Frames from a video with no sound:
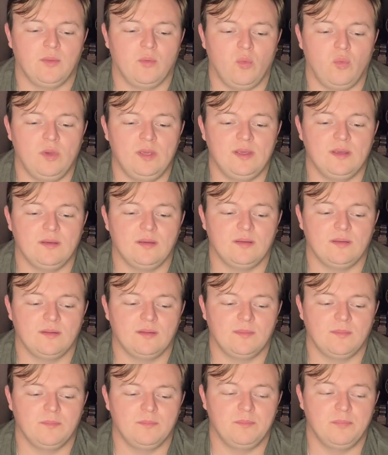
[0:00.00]
We,
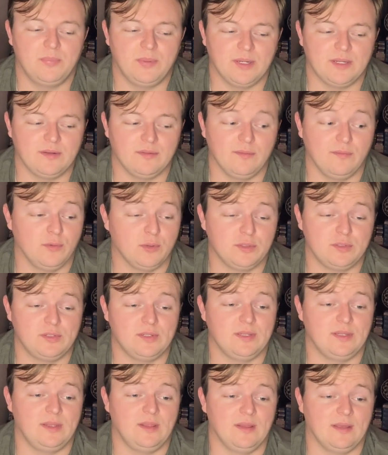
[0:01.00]
but
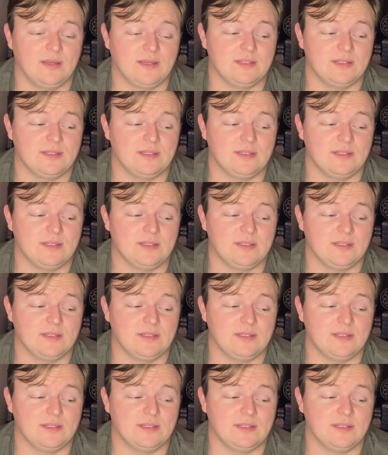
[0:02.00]
unfortunately, like I